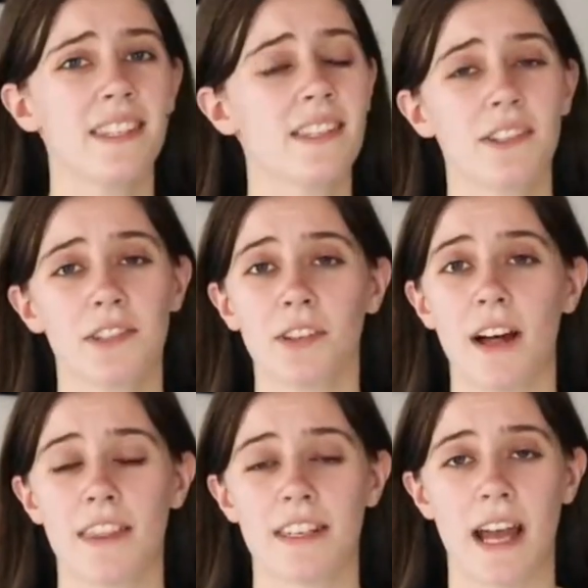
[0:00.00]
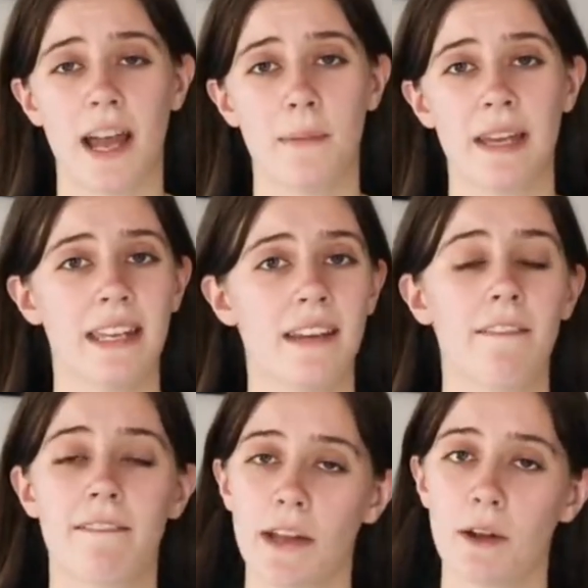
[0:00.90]
This is used a lot of the time in
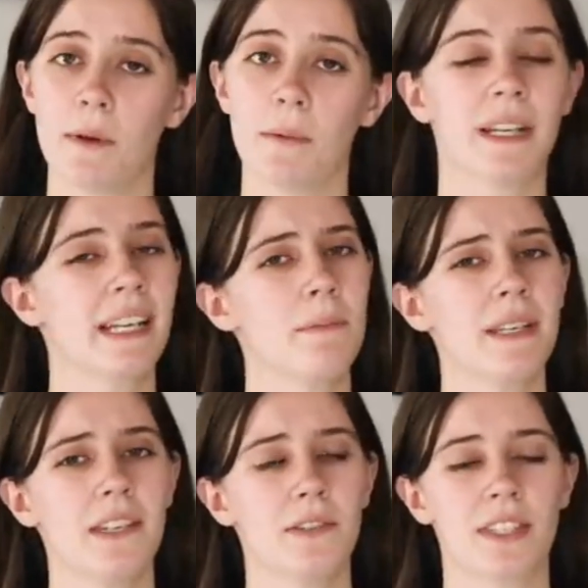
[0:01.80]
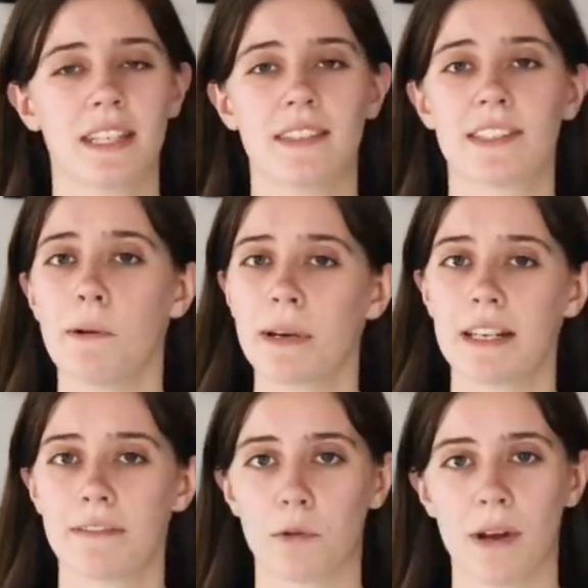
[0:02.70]
films, but it can be used in so
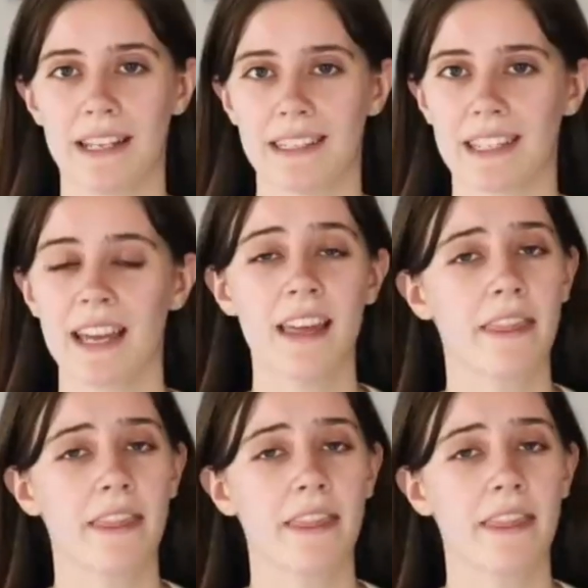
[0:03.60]
many different ways.